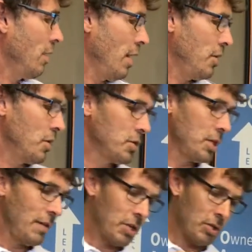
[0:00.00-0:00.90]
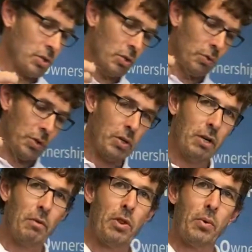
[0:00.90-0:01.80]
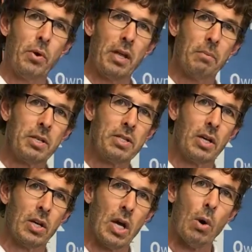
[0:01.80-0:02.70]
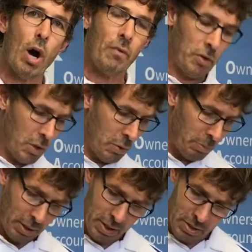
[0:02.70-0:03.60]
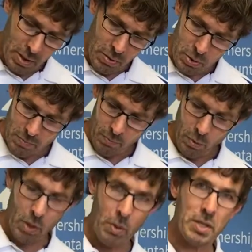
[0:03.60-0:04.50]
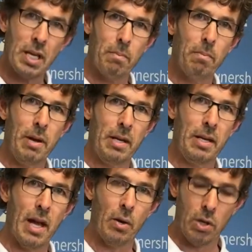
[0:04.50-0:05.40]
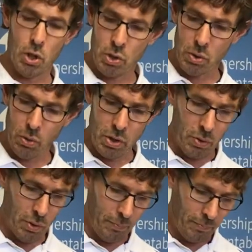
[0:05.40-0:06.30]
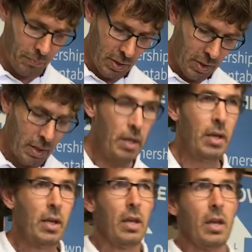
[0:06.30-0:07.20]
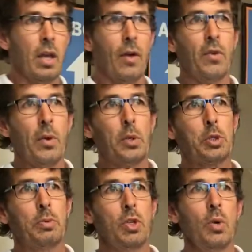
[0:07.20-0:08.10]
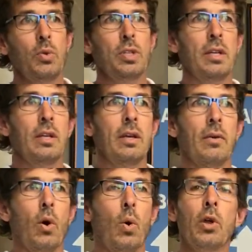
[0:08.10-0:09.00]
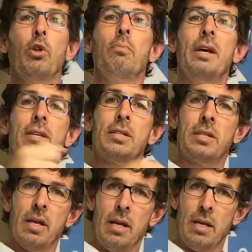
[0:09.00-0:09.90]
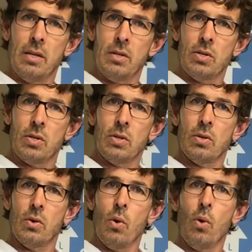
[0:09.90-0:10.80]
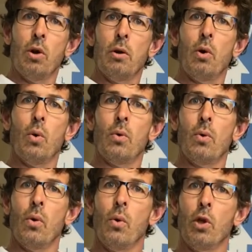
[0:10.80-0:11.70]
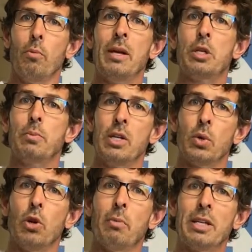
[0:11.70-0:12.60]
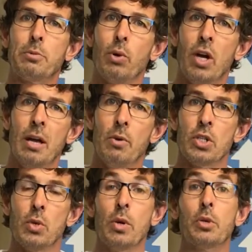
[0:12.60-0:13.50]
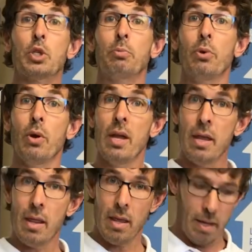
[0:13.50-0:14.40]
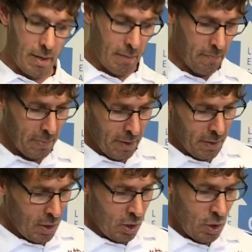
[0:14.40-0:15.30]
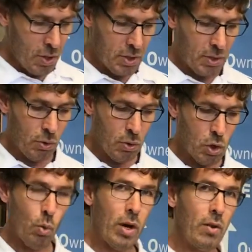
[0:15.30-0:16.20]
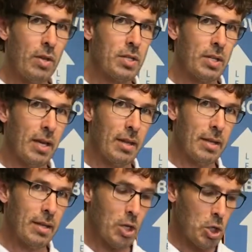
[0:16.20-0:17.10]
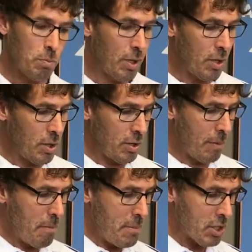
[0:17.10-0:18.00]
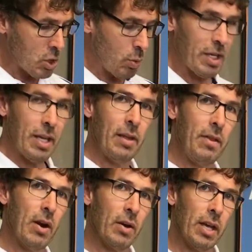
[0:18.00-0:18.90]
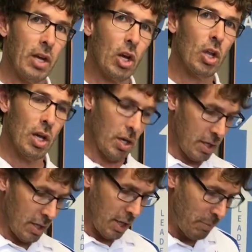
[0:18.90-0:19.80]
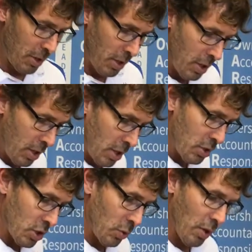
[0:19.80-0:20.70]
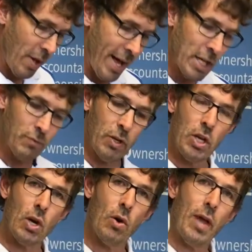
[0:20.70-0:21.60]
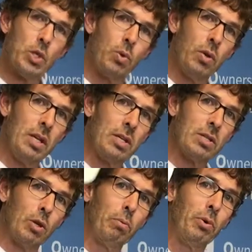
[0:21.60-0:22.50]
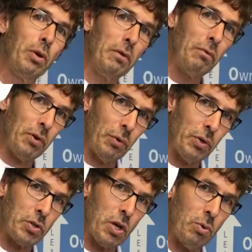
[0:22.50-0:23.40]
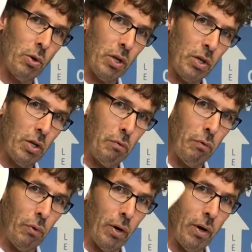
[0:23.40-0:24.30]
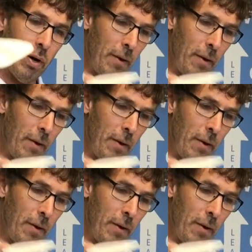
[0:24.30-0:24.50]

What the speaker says: and your safety consultant or even 3M could tell you how often to replace those. We always keep many down in our storage room. If we were using oil-based stains or oil-based paints or oil-based primers and we were spraying them, you could still just wear this like this, but the mist would get in there and get it clogged up. And so in the last video, that's where these little pre-filters are really good for.